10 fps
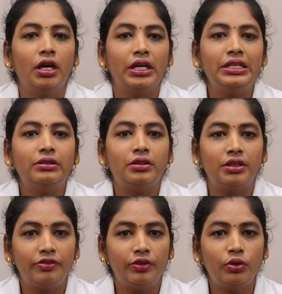in
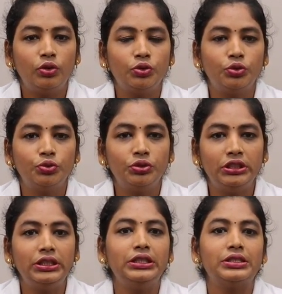3rd floor to do
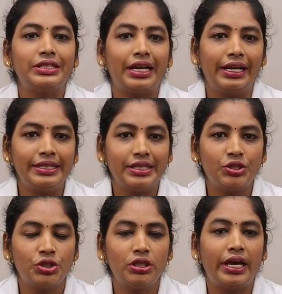the
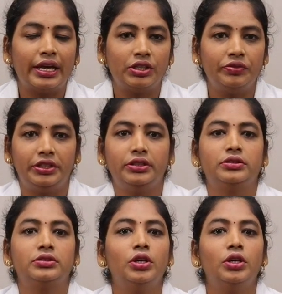sterilization activities.